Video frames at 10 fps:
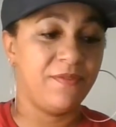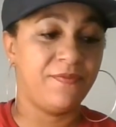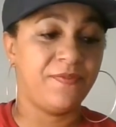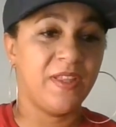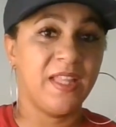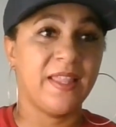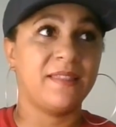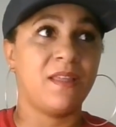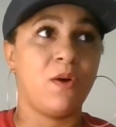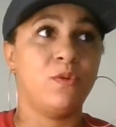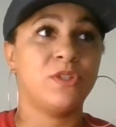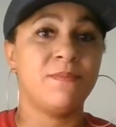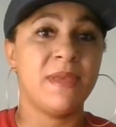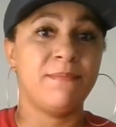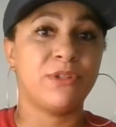feeling like the
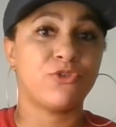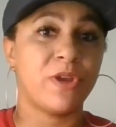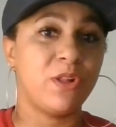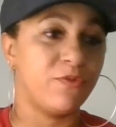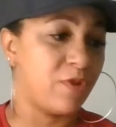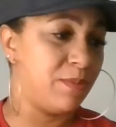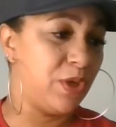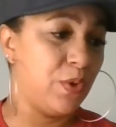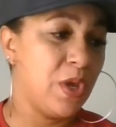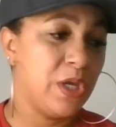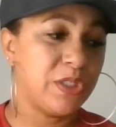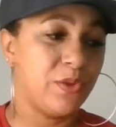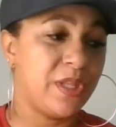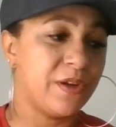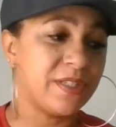ultimate betrayal from you. So
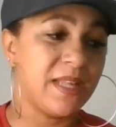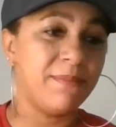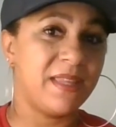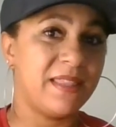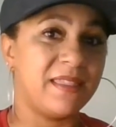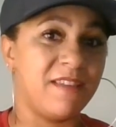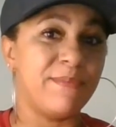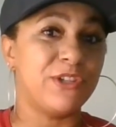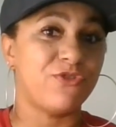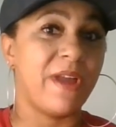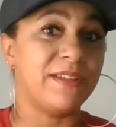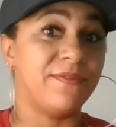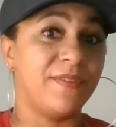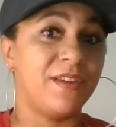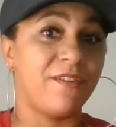there's something that they've been trying to
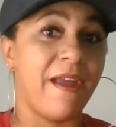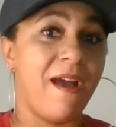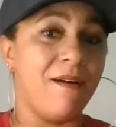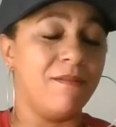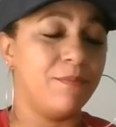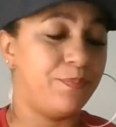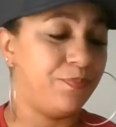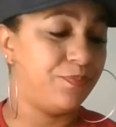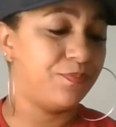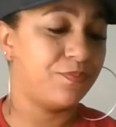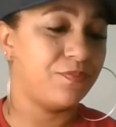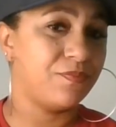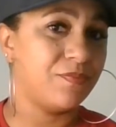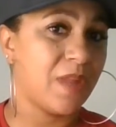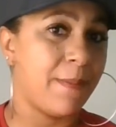figure out
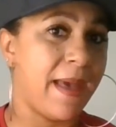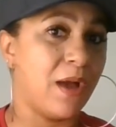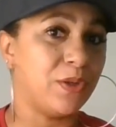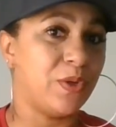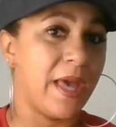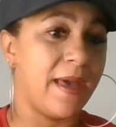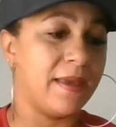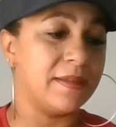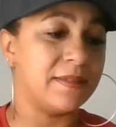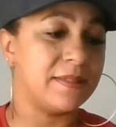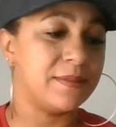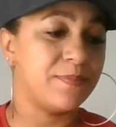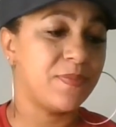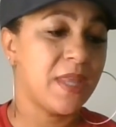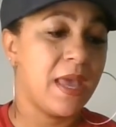about you guys.
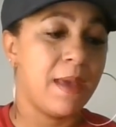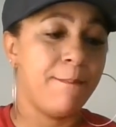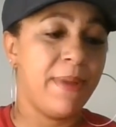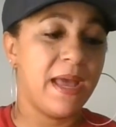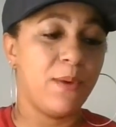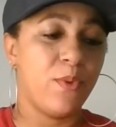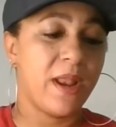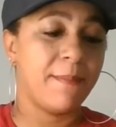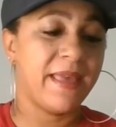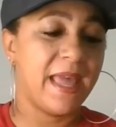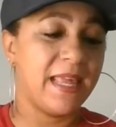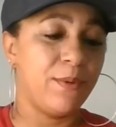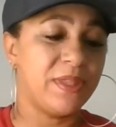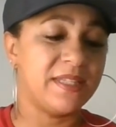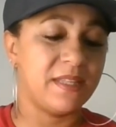But what I'm getting
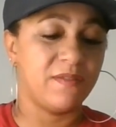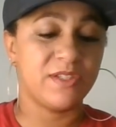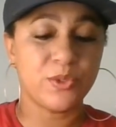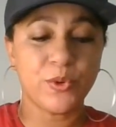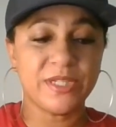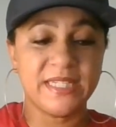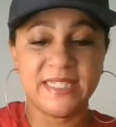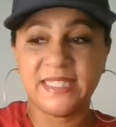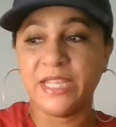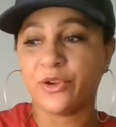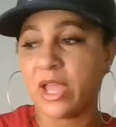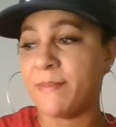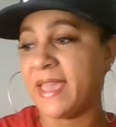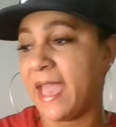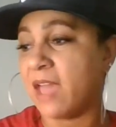with the Ten of Swords is they're
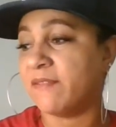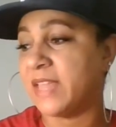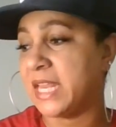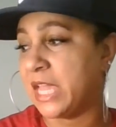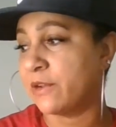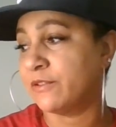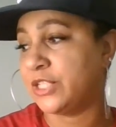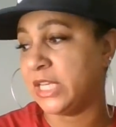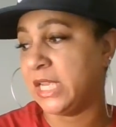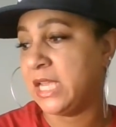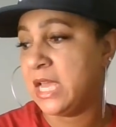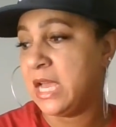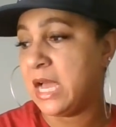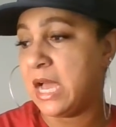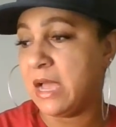coming out of that energy.
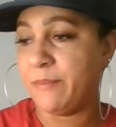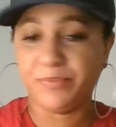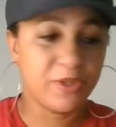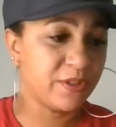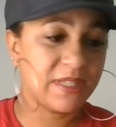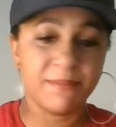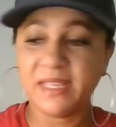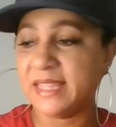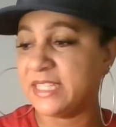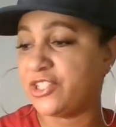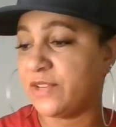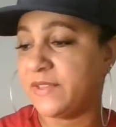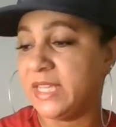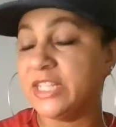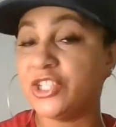Um, there's something that's
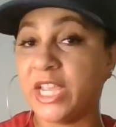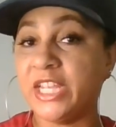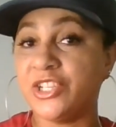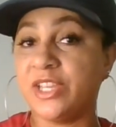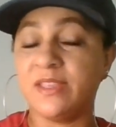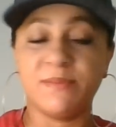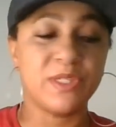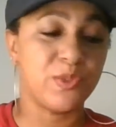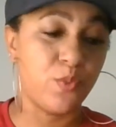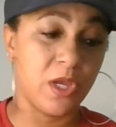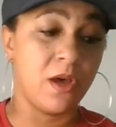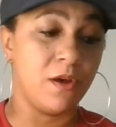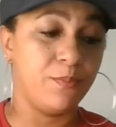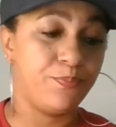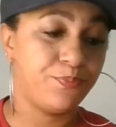shifting and changing in them as well.